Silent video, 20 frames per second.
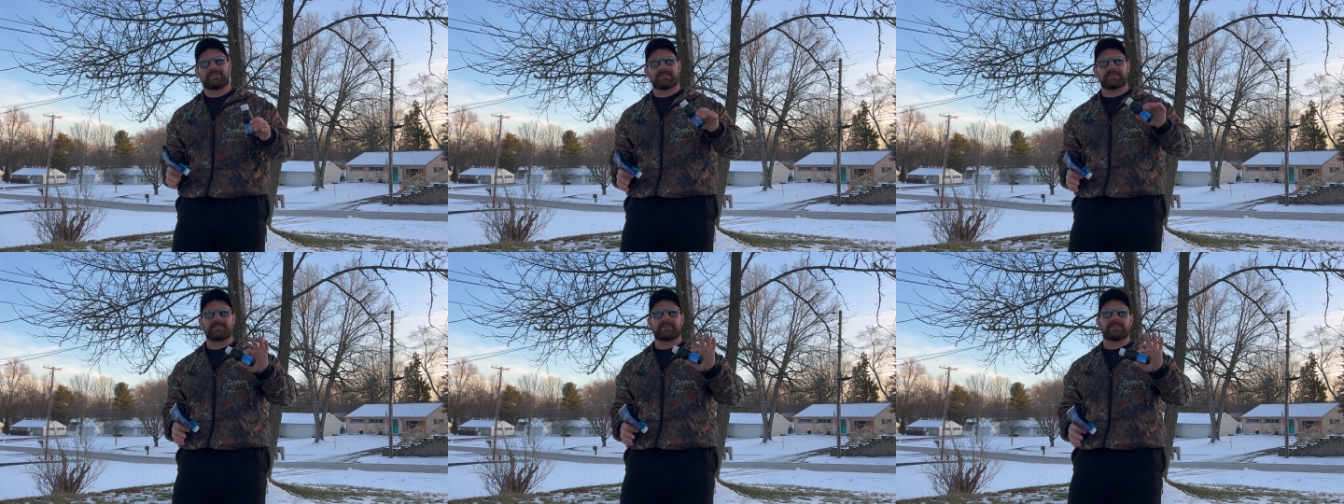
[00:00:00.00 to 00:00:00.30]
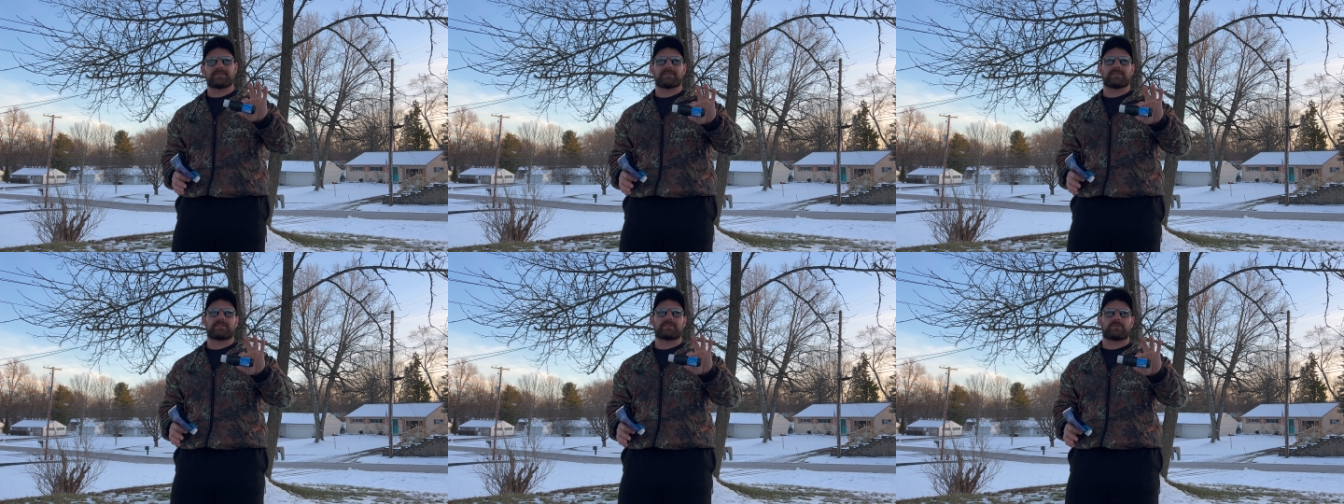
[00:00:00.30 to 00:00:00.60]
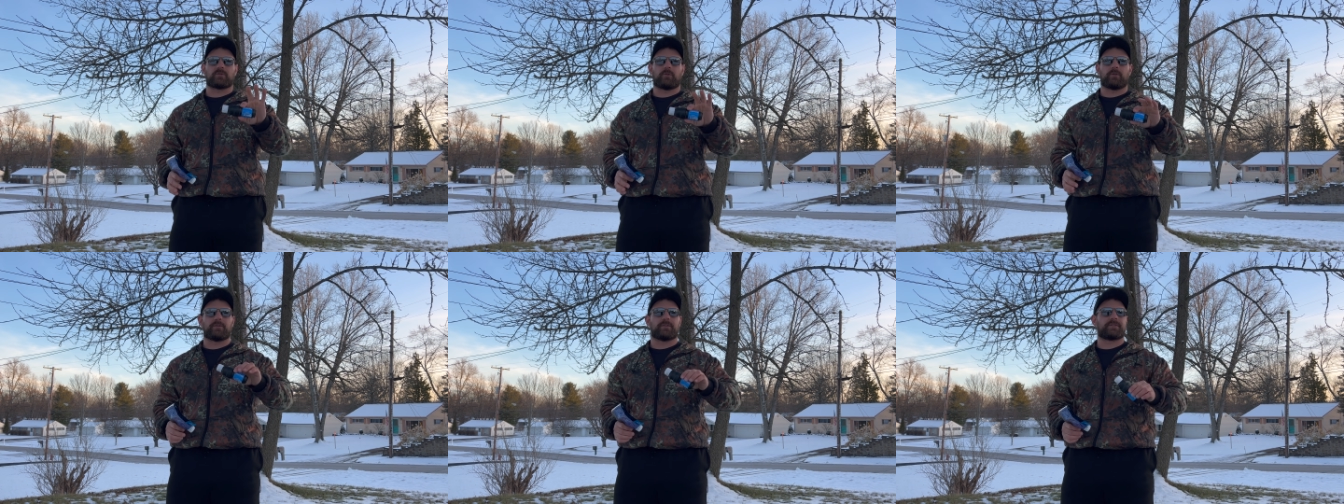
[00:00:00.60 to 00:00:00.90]
This is the
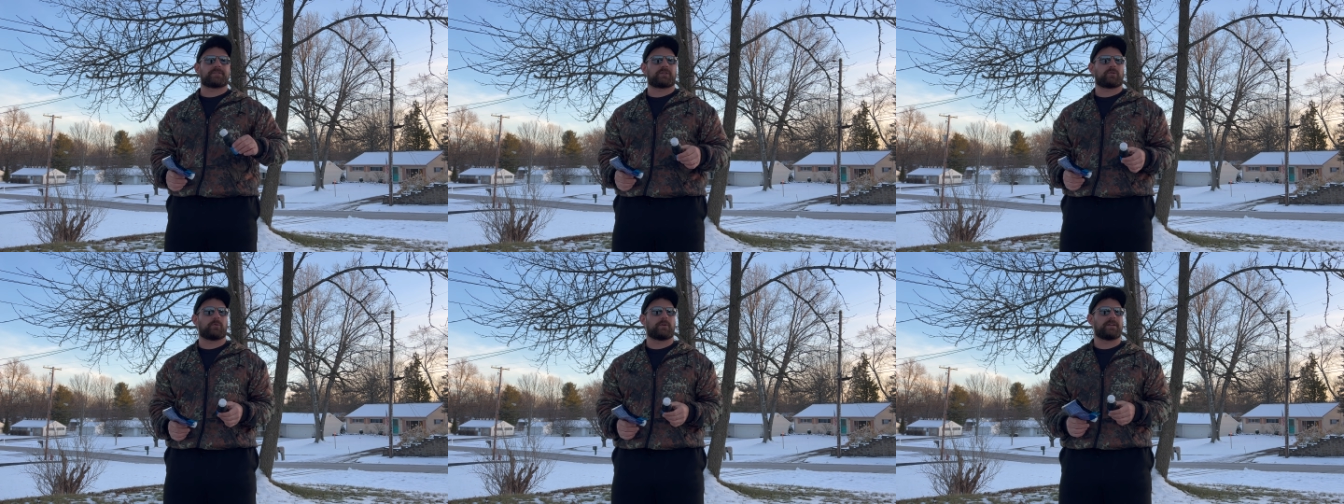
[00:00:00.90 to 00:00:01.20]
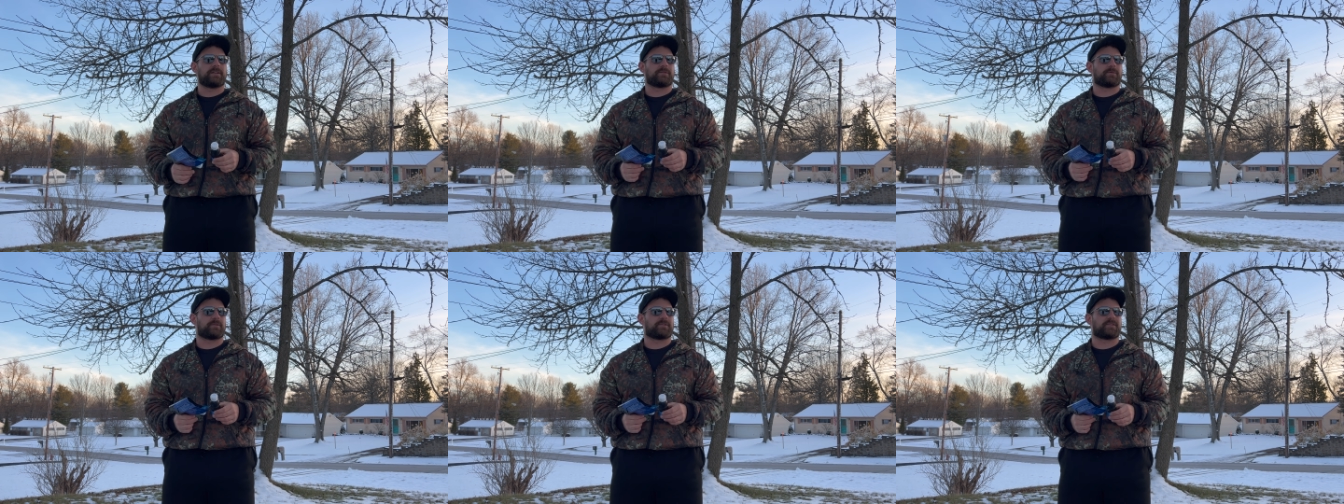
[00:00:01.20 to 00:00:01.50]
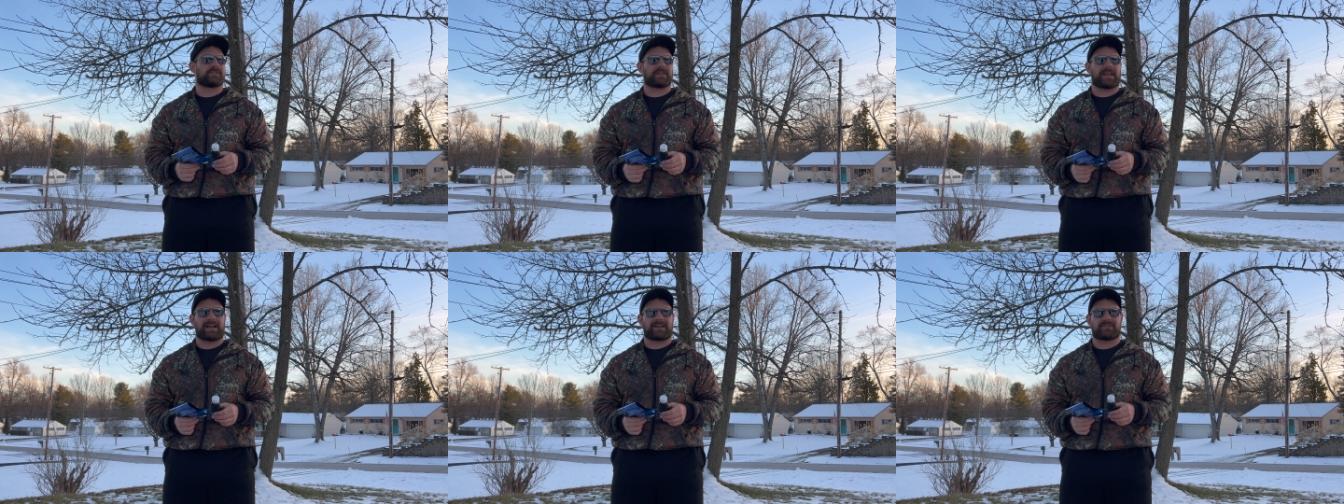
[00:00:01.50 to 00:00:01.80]
Sawyer Squeeze, which
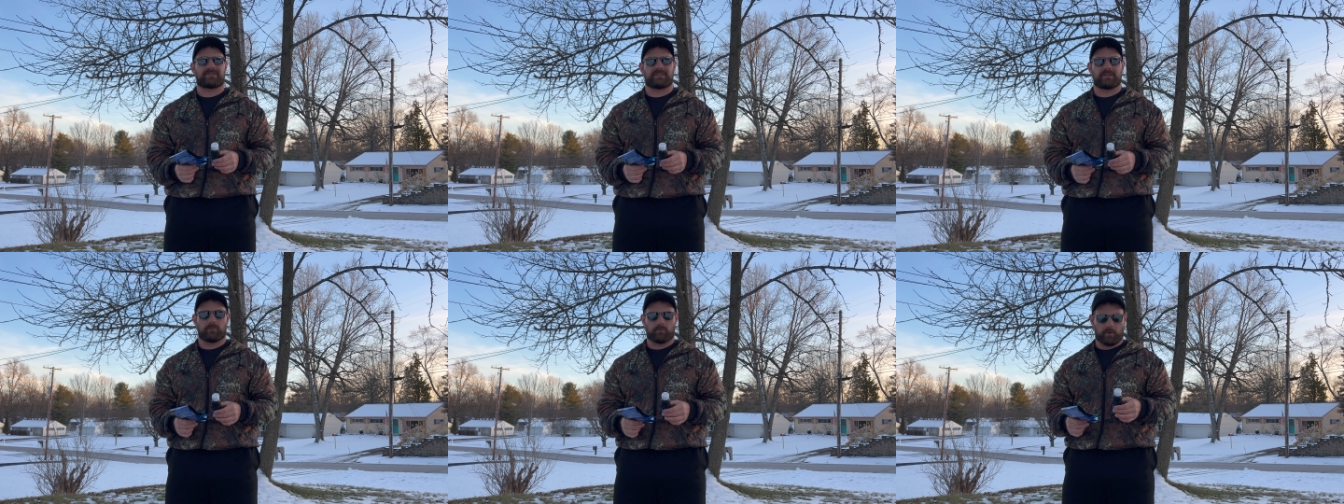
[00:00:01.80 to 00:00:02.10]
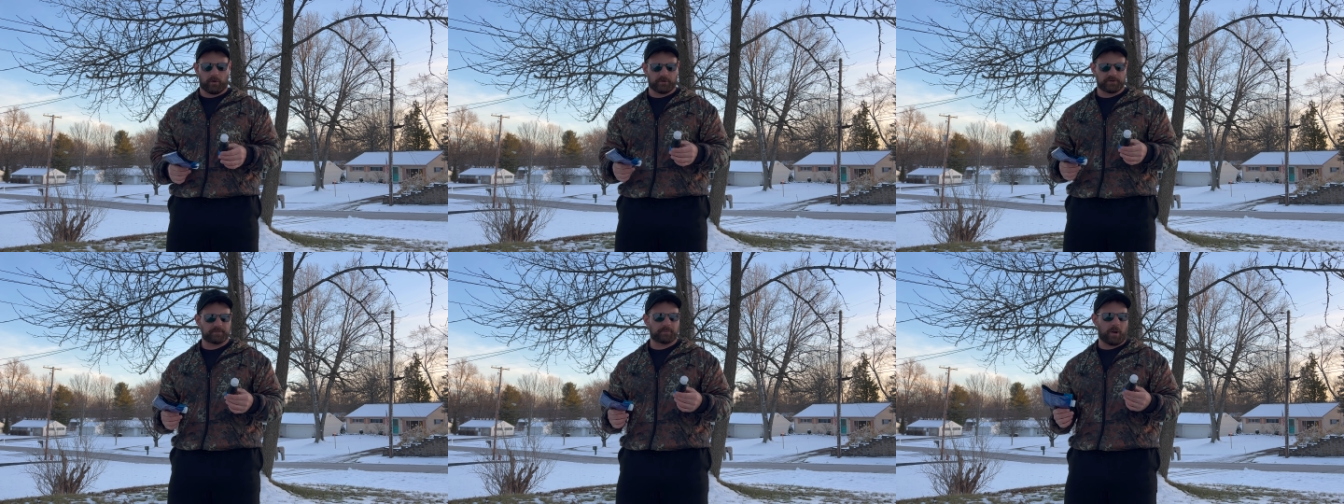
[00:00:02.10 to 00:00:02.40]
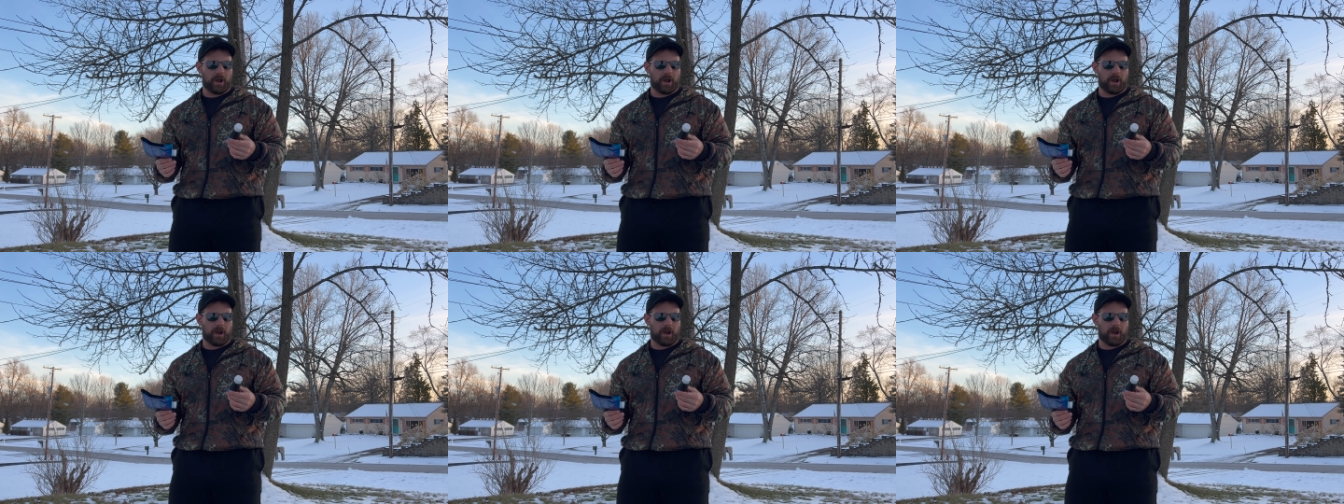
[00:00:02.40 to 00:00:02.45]
is actually the most